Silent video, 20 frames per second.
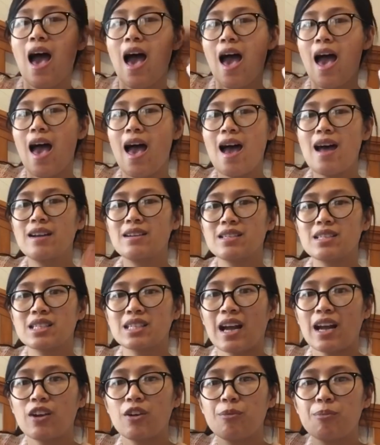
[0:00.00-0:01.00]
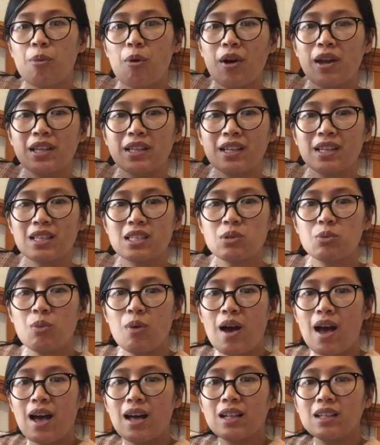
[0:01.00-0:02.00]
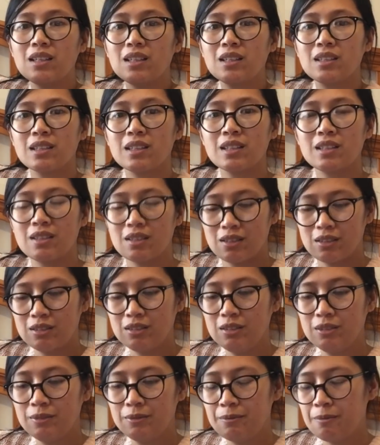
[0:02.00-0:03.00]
And it's kind of pointed as well, you know.